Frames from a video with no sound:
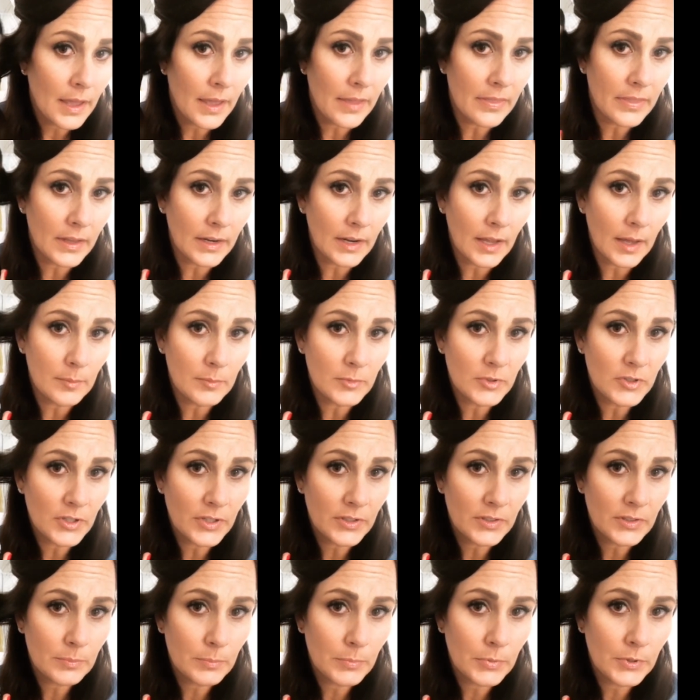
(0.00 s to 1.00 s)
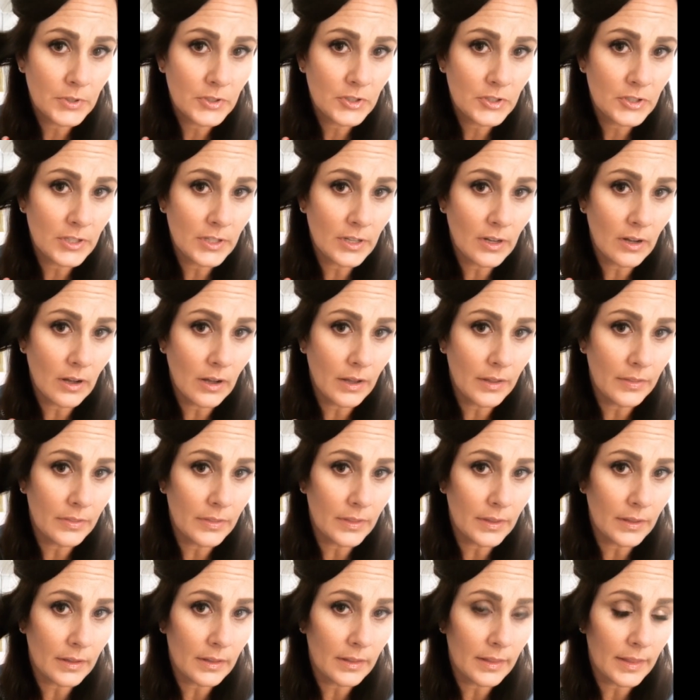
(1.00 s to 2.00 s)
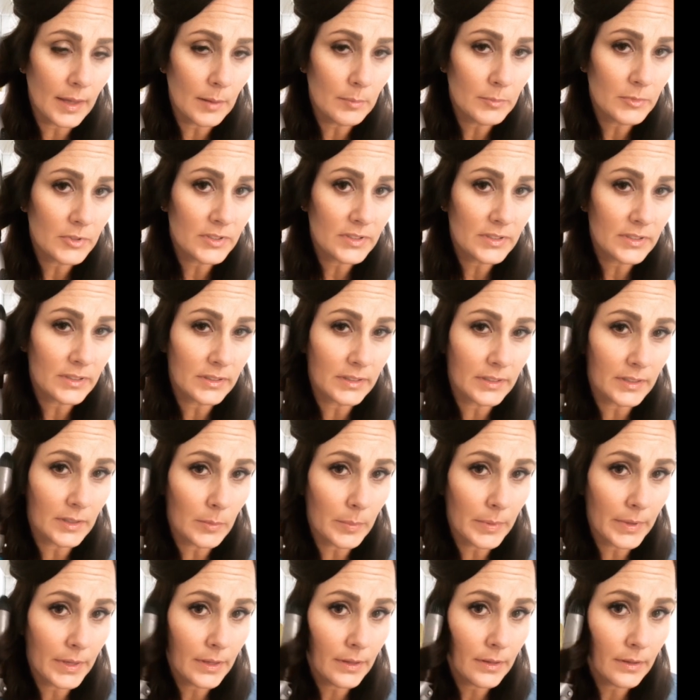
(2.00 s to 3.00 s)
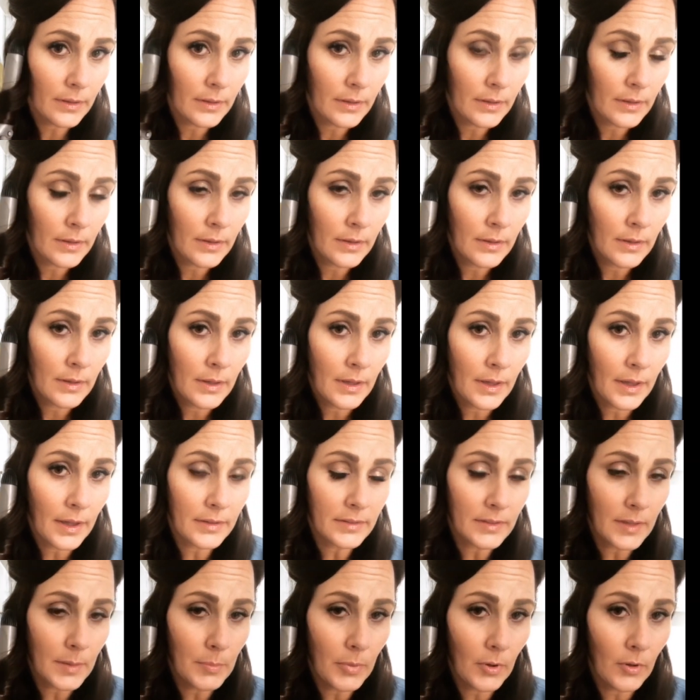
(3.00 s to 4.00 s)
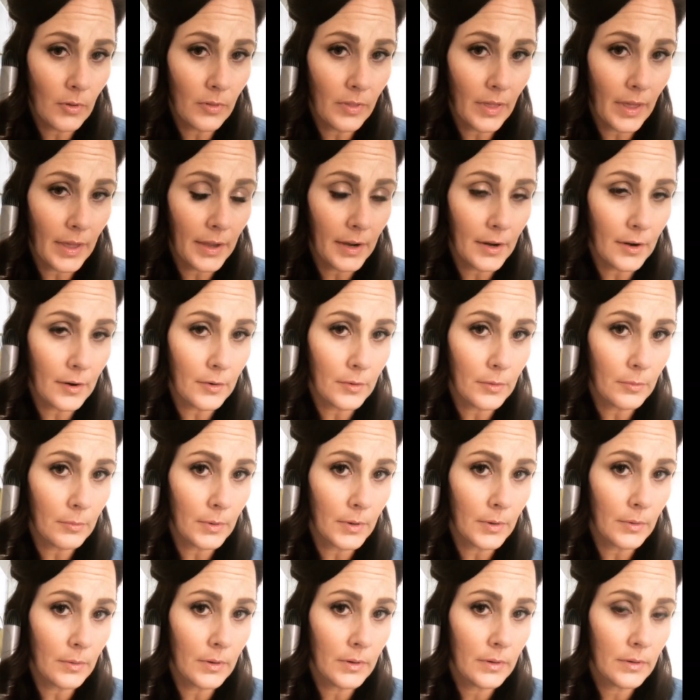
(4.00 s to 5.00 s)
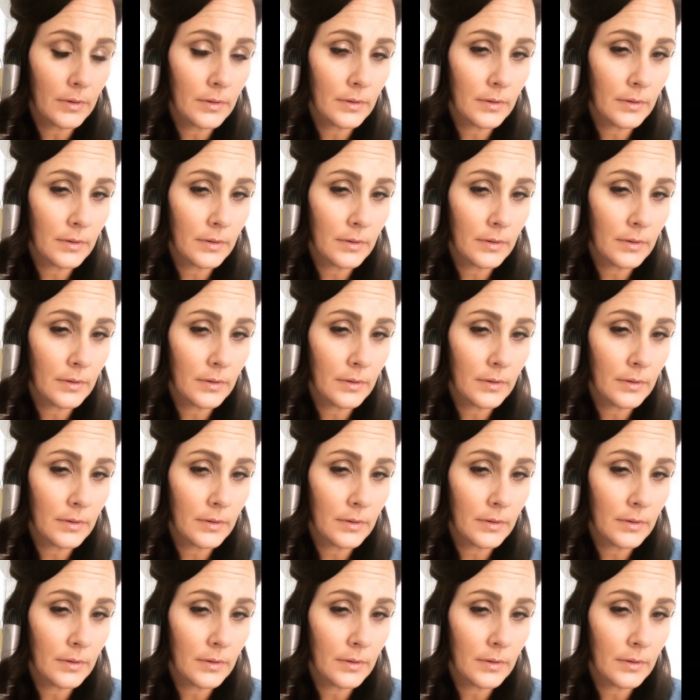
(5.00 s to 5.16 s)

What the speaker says: and then I'm just pushing on the clamp just a little bit as I pull that hair through.